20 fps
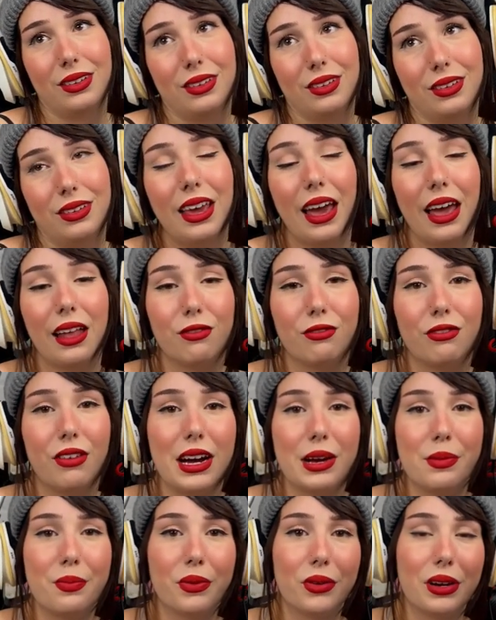Cat
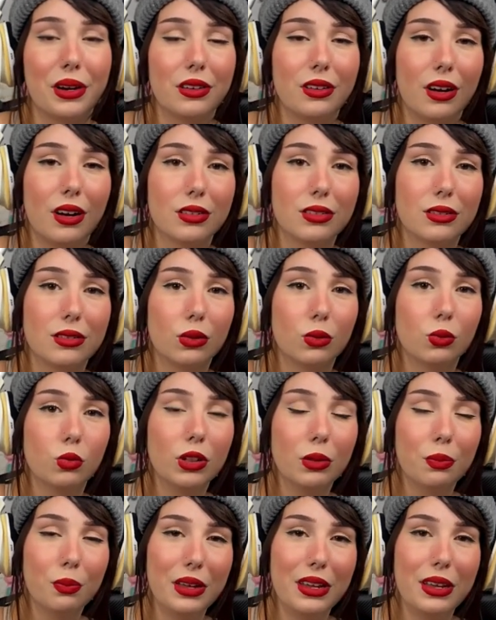Viper and Darkstorm
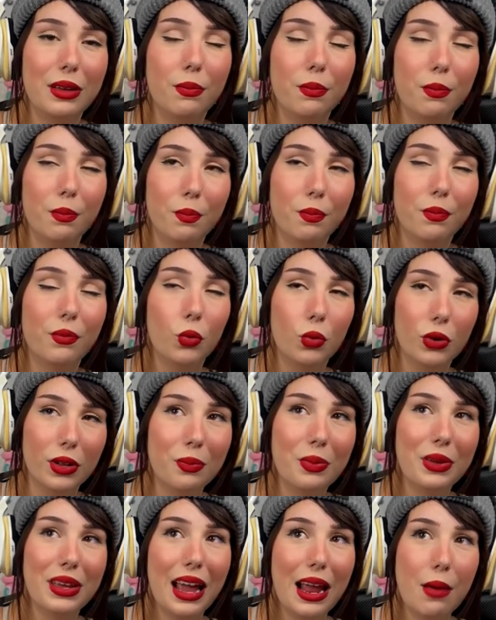will
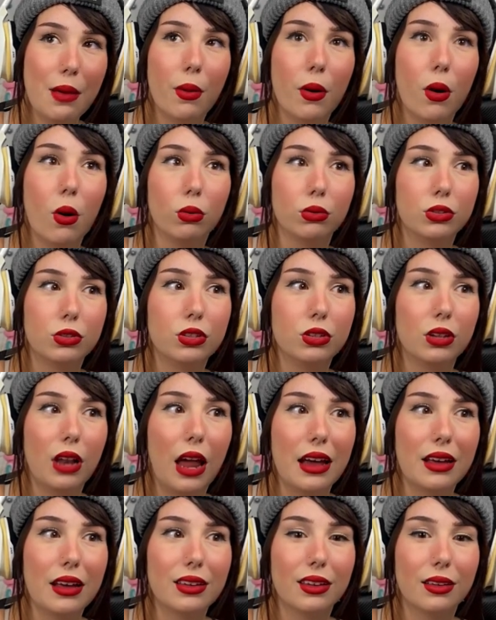be able to,
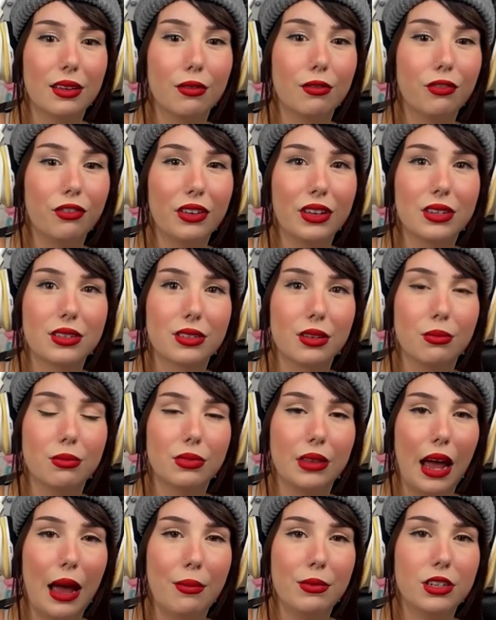like, inflict some
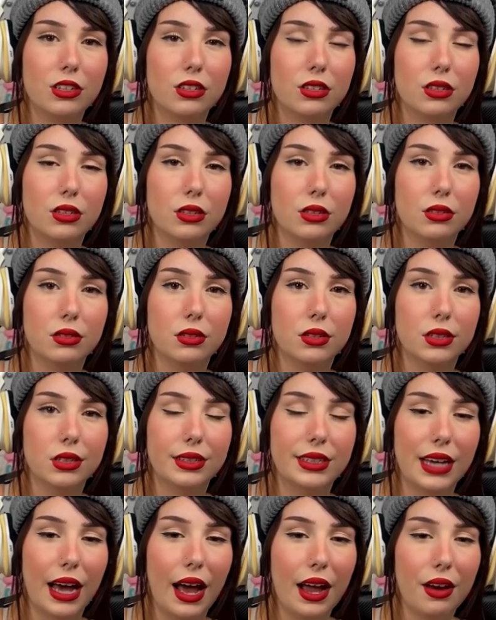damage to
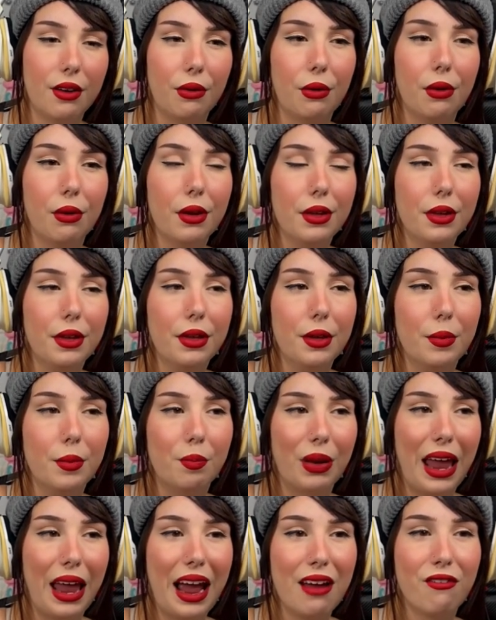Kaido.
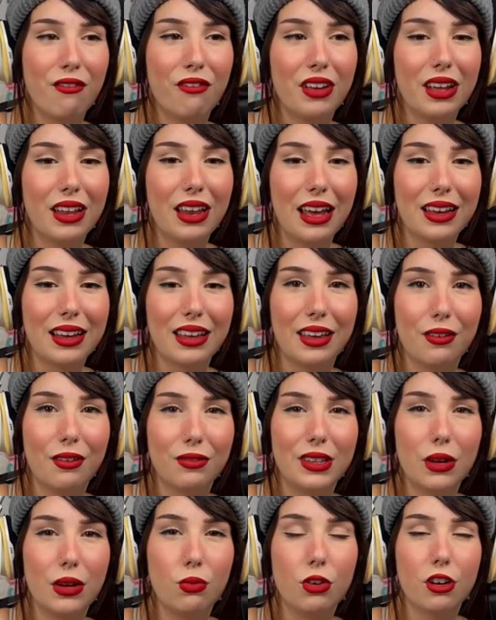But I feel like
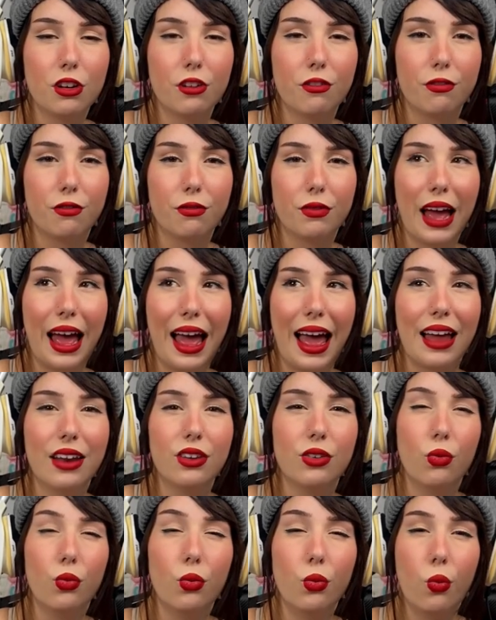if they would have
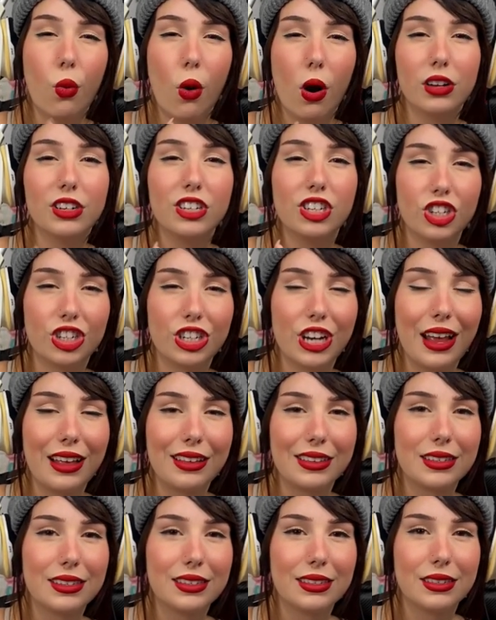had one
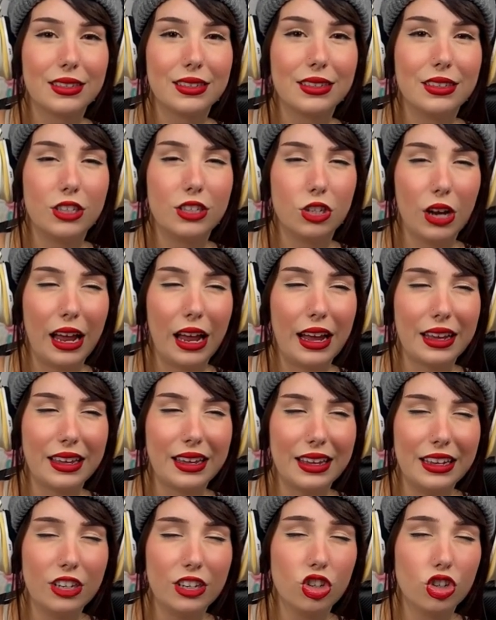chance to, like,
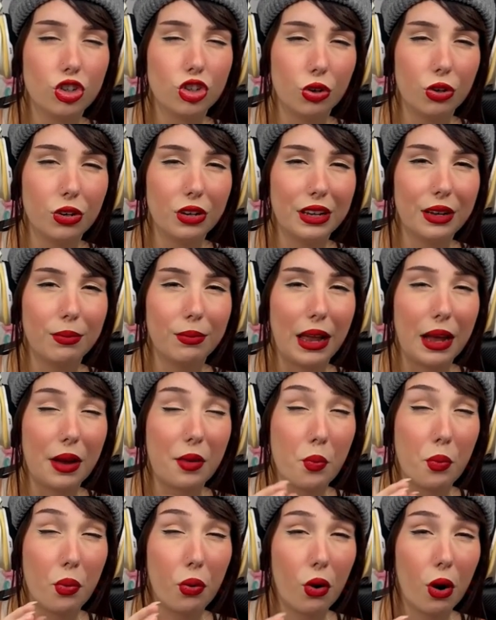injure them, like,
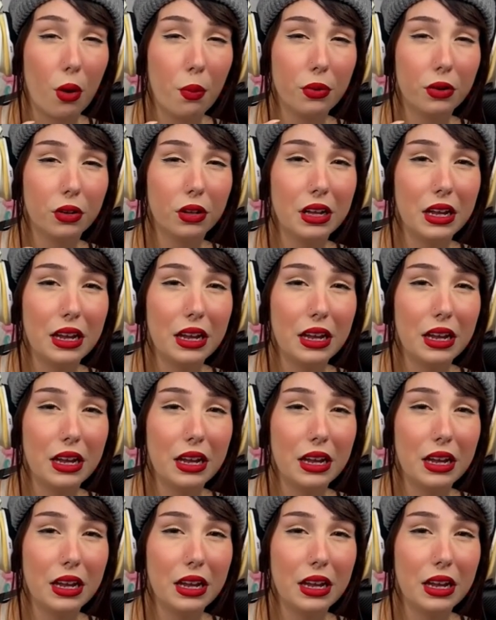properly,